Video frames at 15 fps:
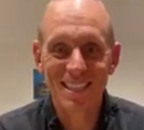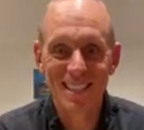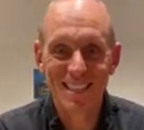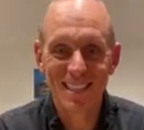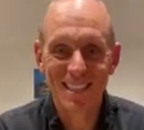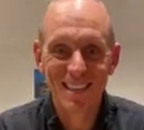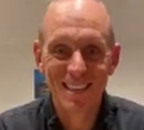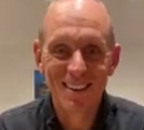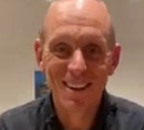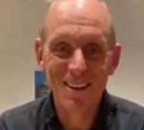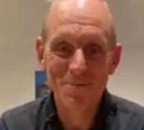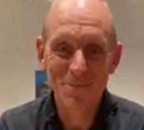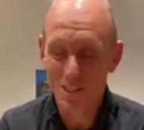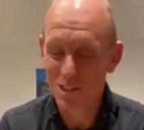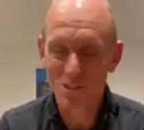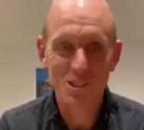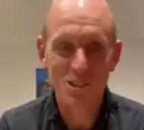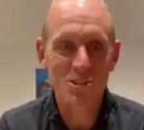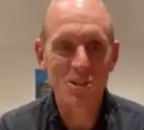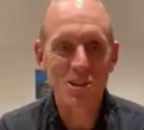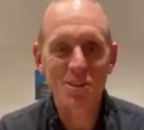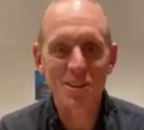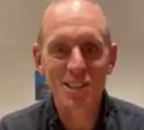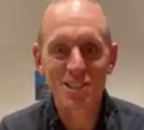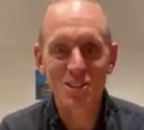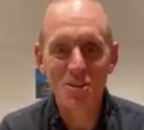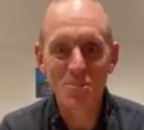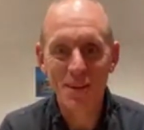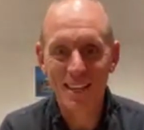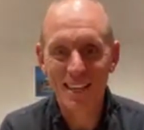right? But you're just doing it with your
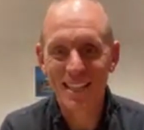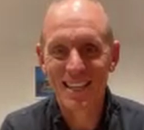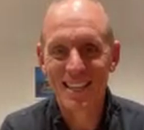shopping.